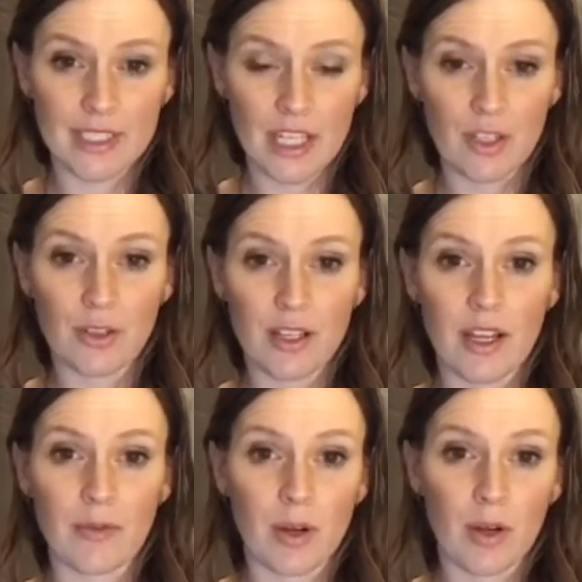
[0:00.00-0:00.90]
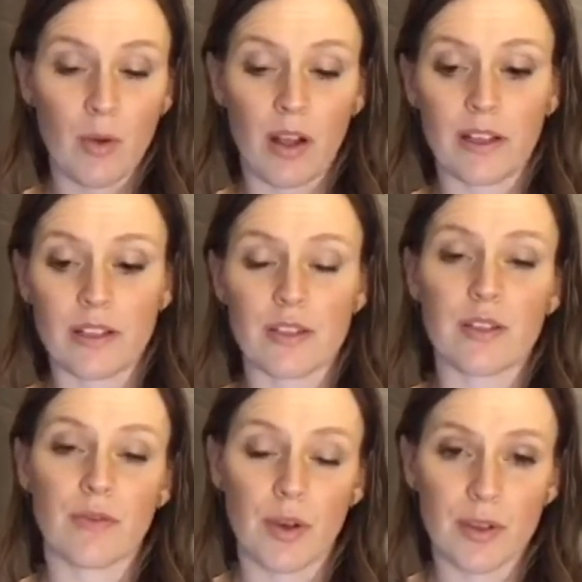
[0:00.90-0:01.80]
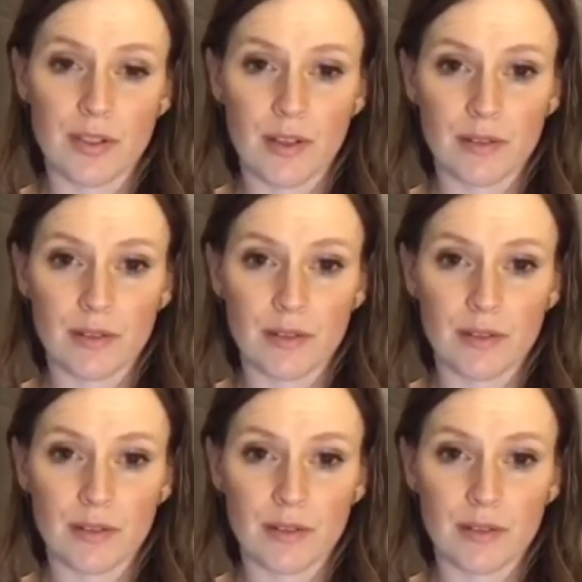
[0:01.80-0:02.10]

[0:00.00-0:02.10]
In your life, what qualities do you focus on?